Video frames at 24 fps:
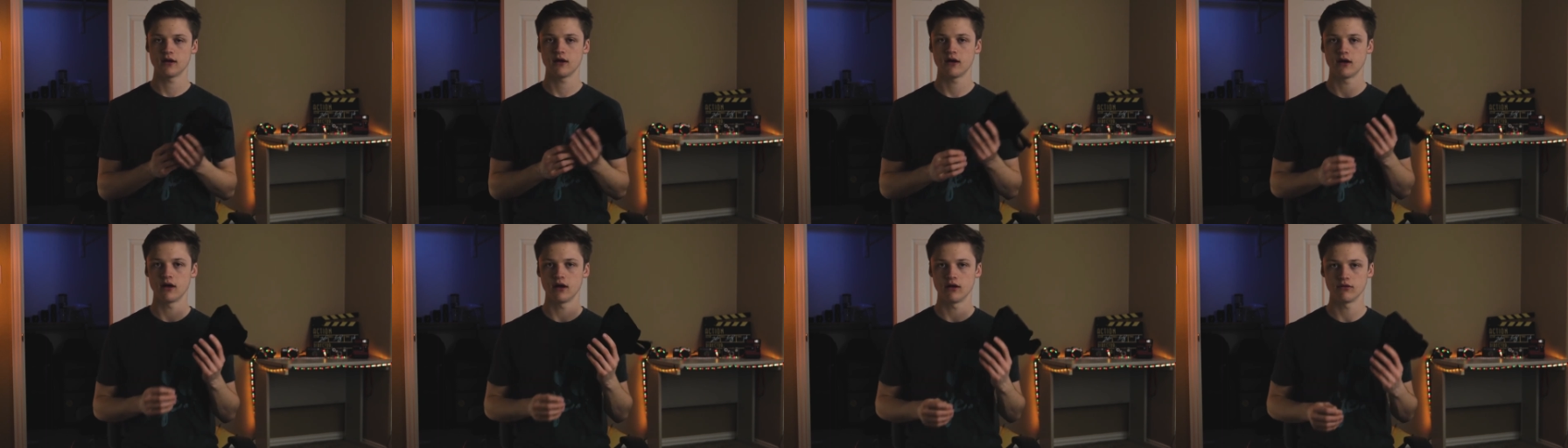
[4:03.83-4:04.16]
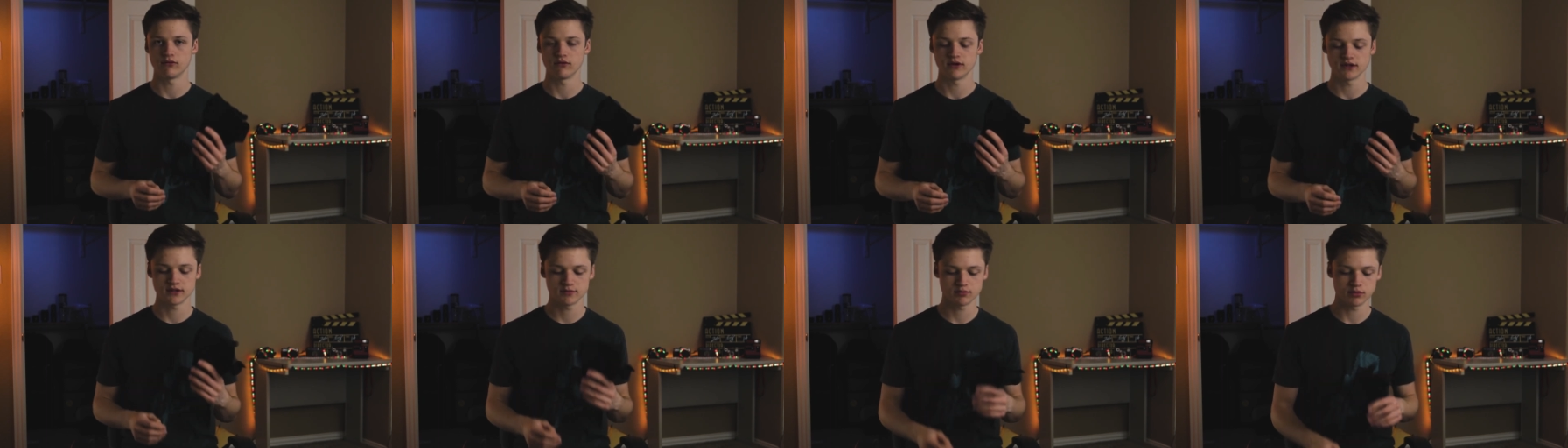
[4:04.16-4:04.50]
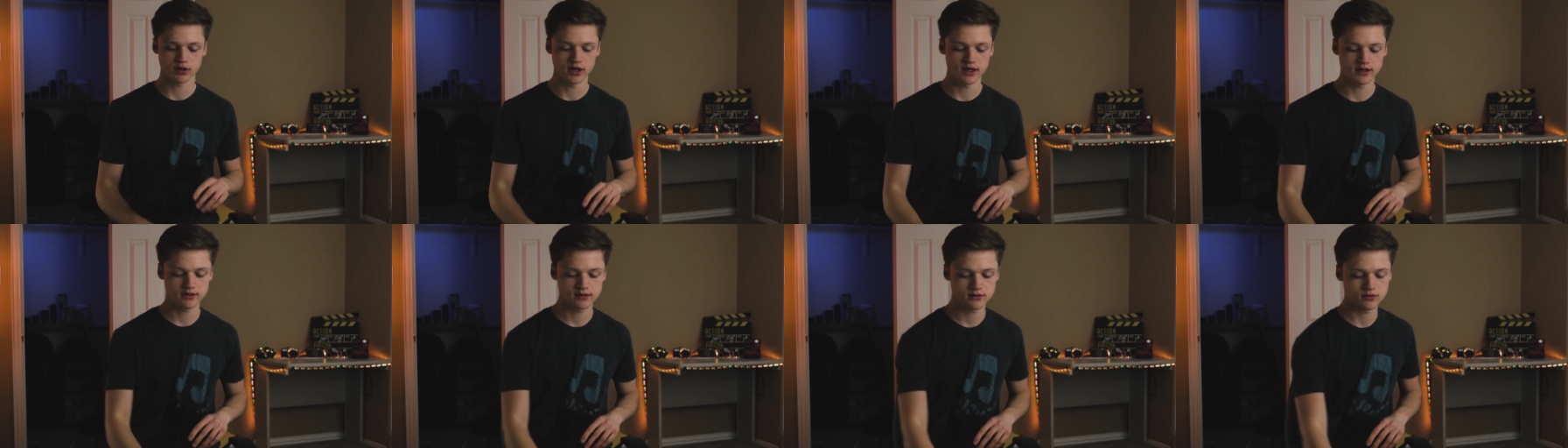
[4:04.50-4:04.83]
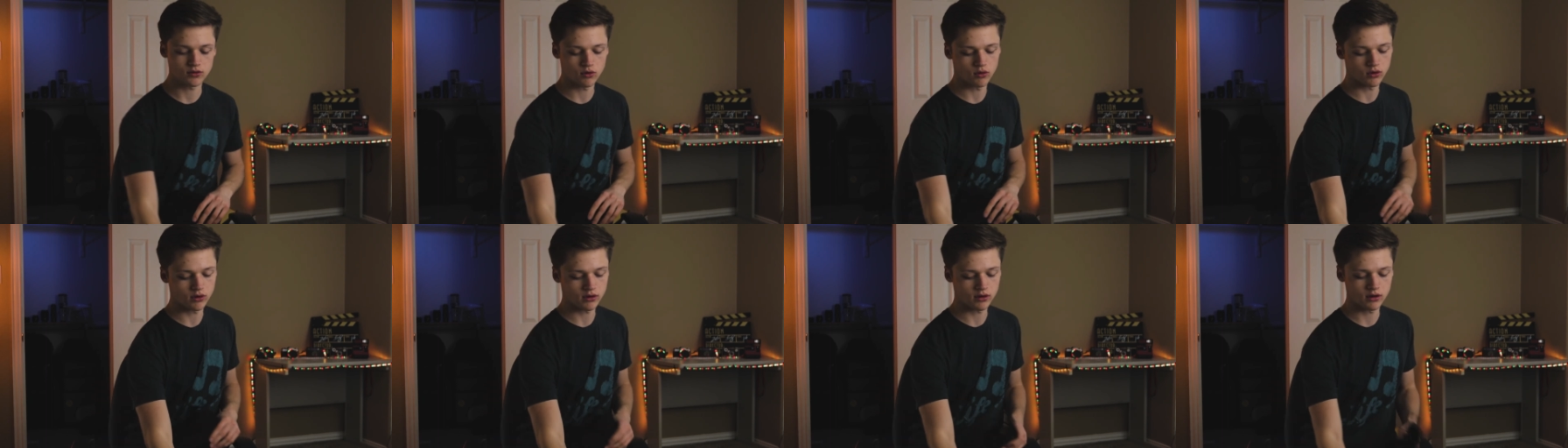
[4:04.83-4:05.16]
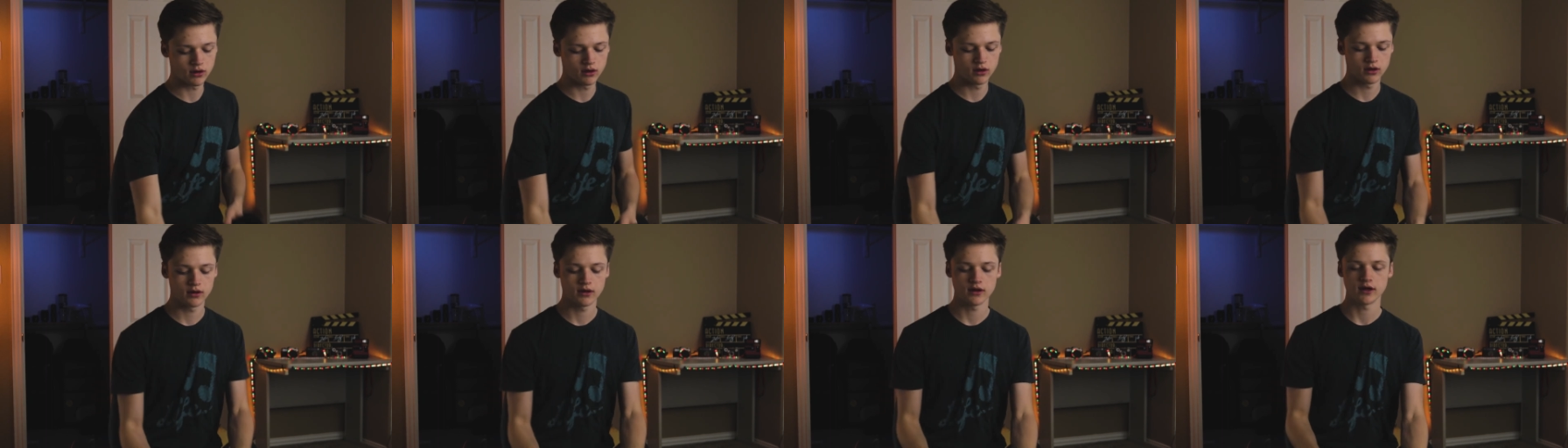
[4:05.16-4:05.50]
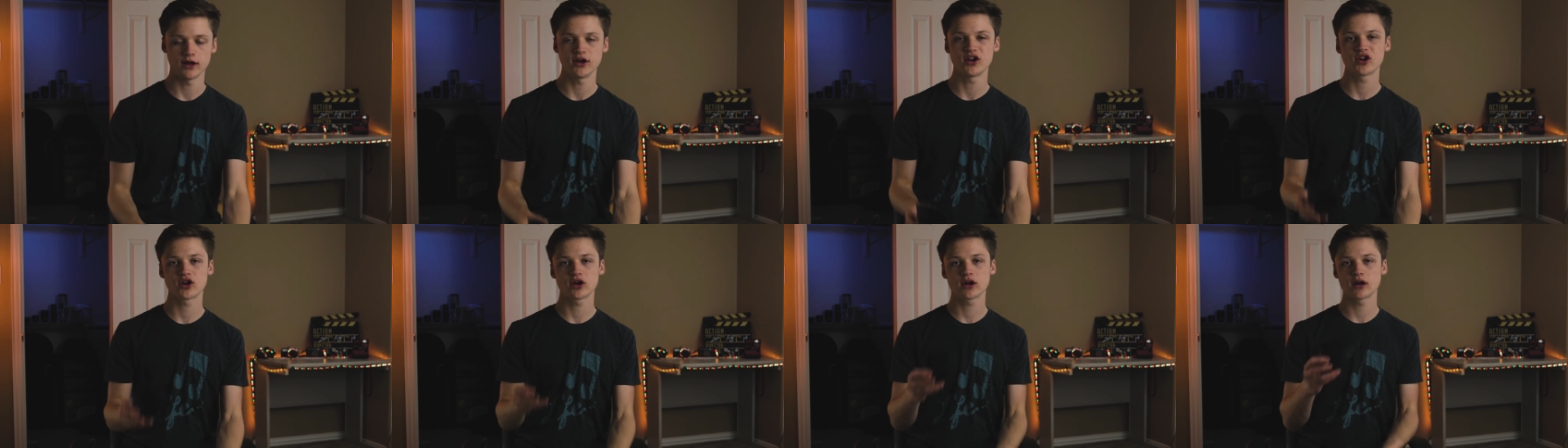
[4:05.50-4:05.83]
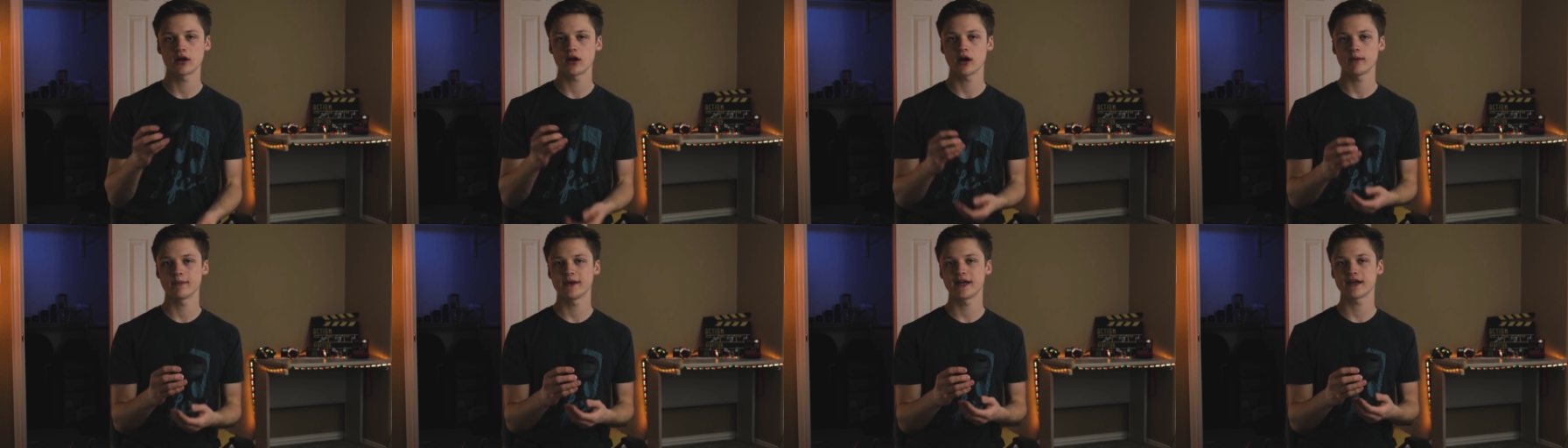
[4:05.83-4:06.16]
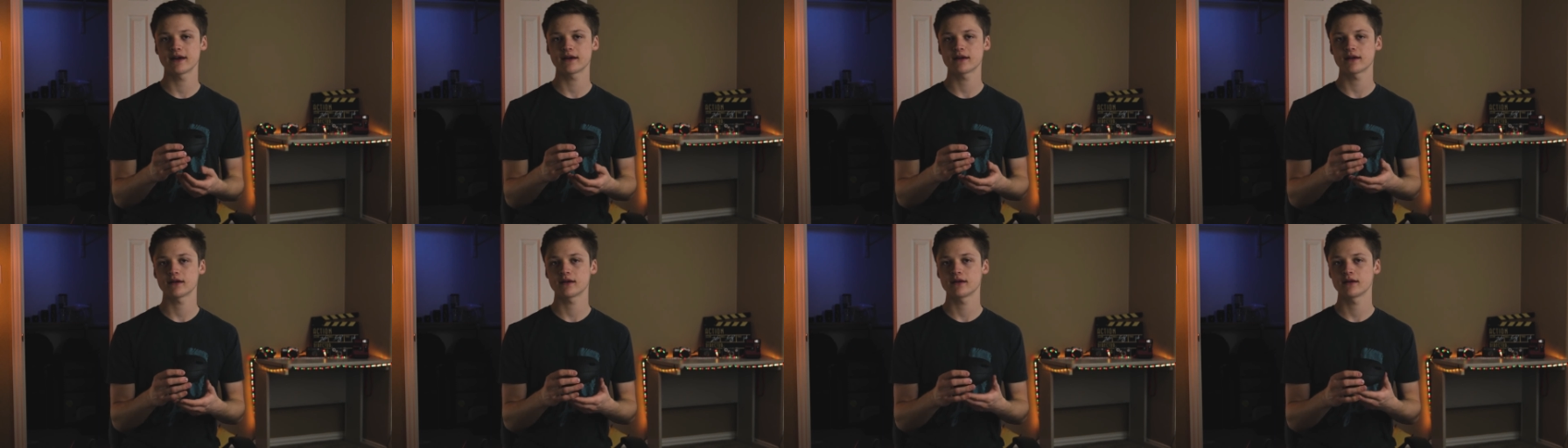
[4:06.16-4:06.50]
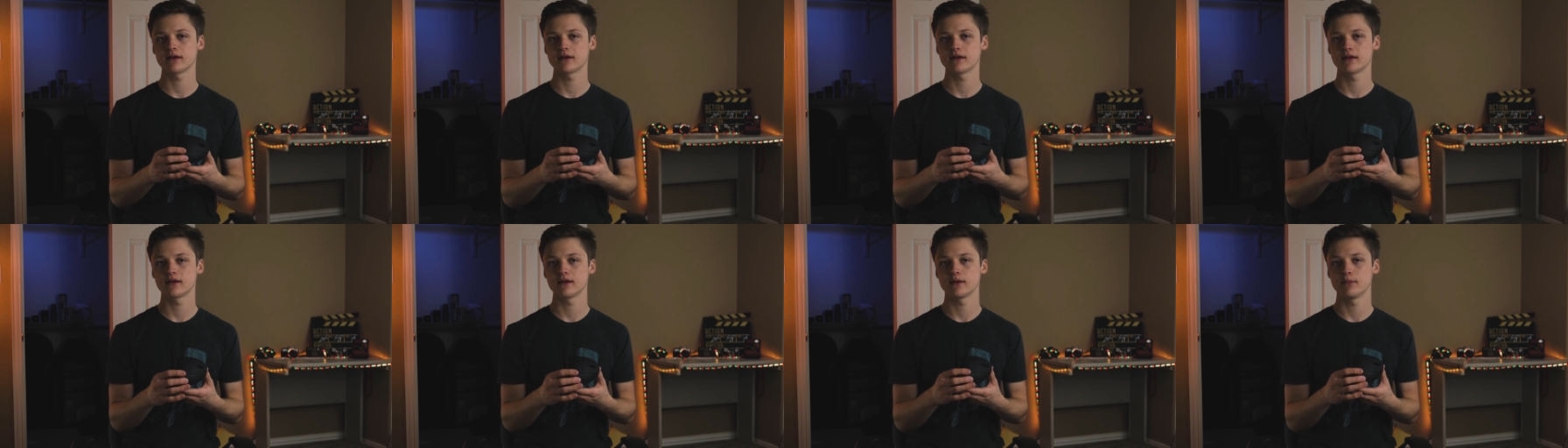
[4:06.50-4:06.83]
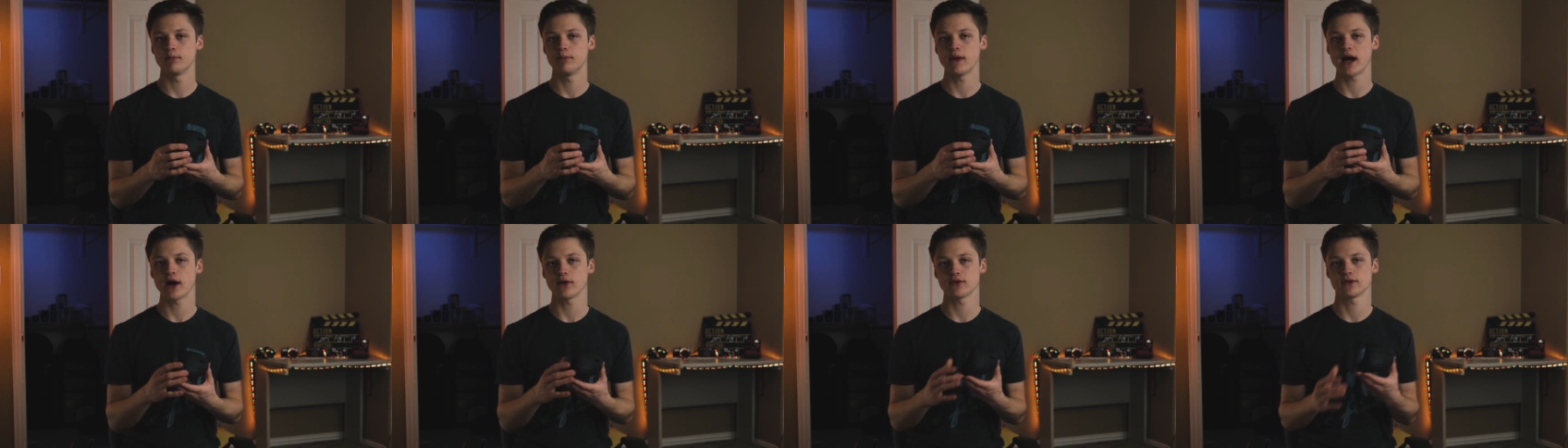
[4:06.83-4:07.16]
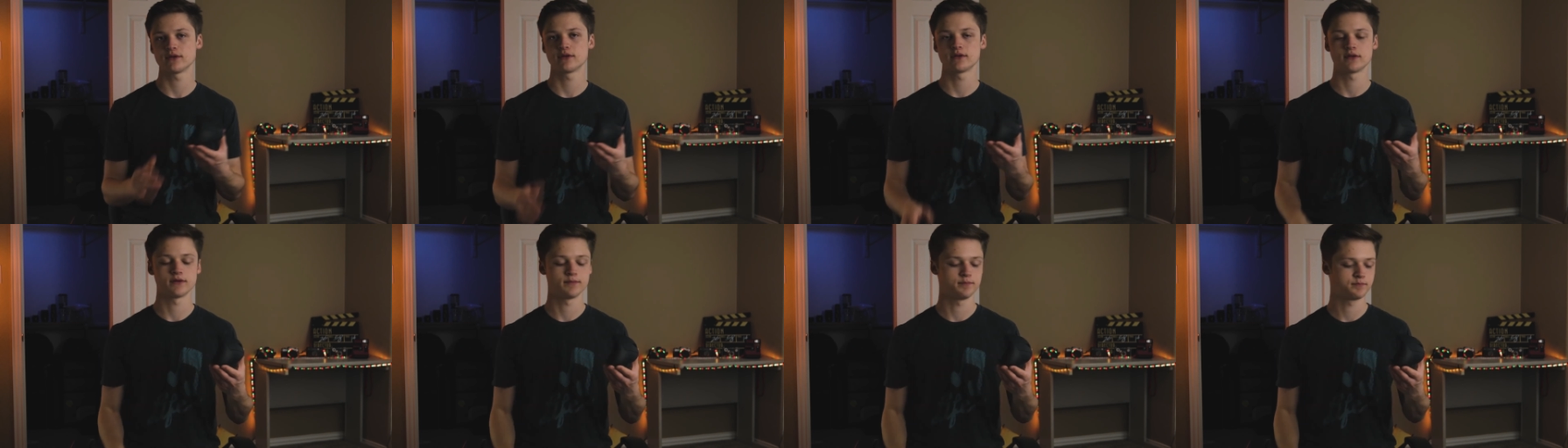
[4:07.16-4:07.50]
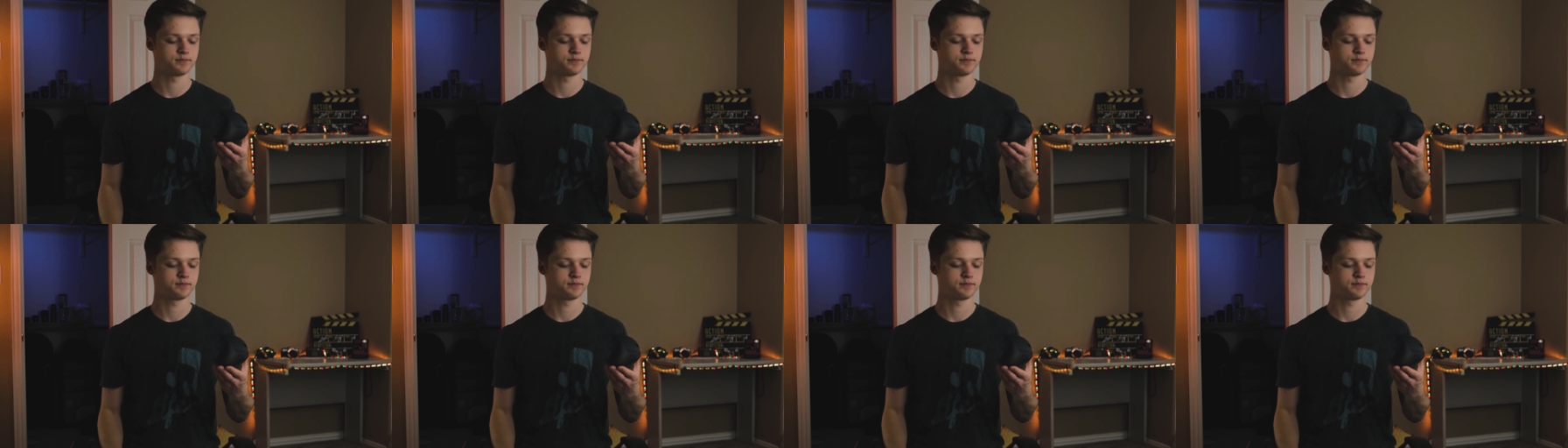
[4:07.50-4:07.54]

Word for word: uh, wrist brace or an ergonomic mouse.